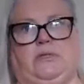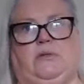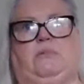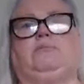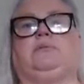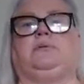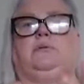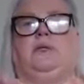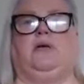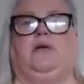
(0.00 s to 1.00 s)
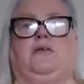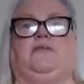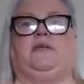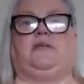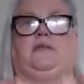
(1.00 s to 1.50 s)
So,
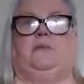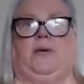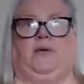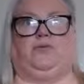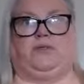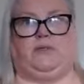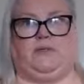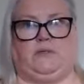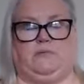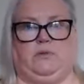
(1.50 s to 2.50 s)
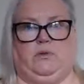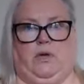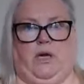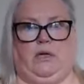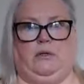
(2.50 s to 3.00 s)
physical boundaries,
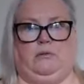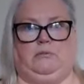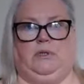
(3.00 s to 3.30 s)
okay?